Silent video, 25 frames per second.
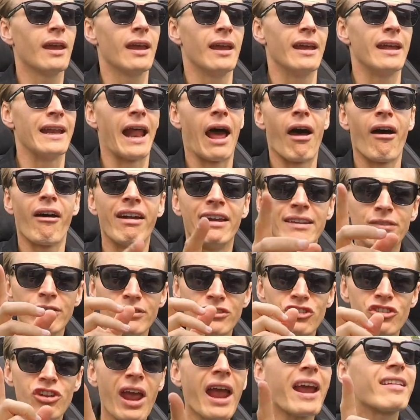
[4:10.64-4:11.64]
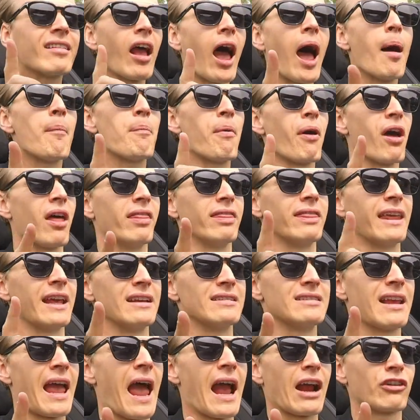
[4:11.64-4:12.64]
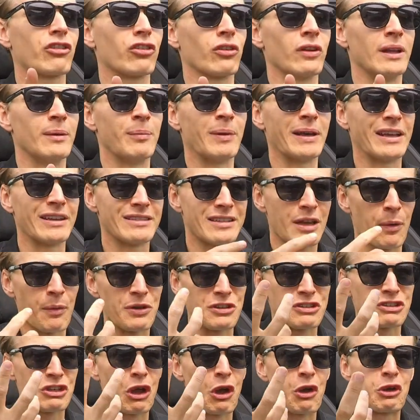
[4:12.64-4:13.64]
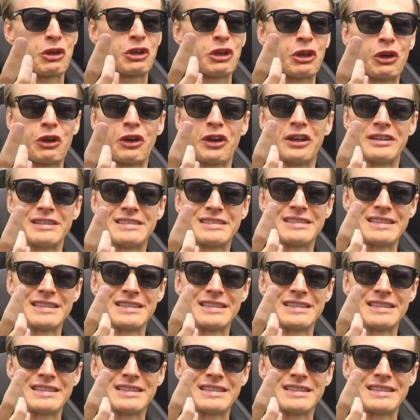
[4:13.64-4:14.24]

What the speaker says: Now, I checked up on this actually because I was so curious